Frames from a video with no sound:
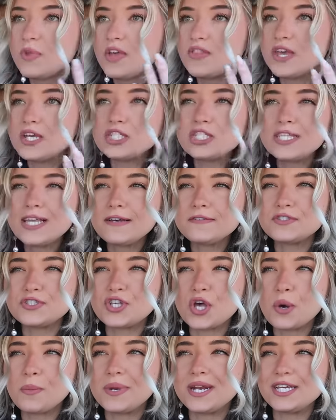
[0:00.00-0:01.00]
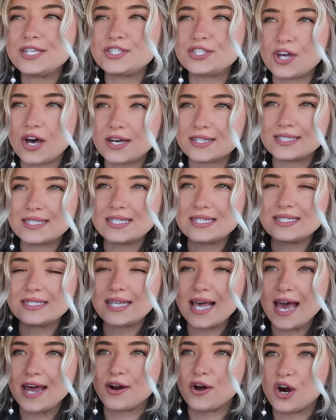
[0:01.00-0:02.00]
they just have so many sauces
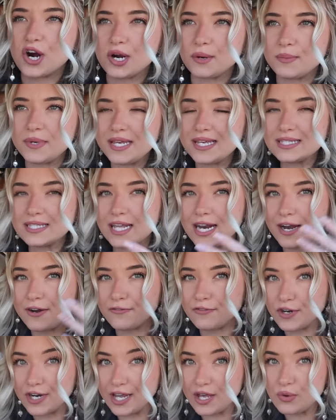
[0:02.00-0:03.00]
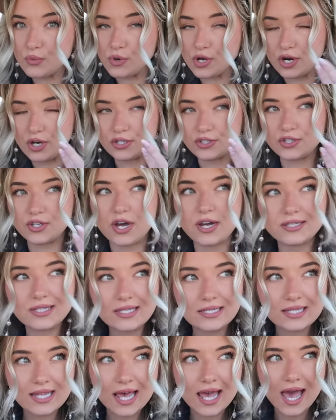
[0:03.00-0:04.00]
at Arby's that I forget what all
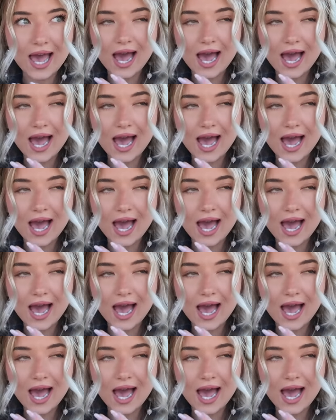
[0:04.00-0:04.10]
sauces they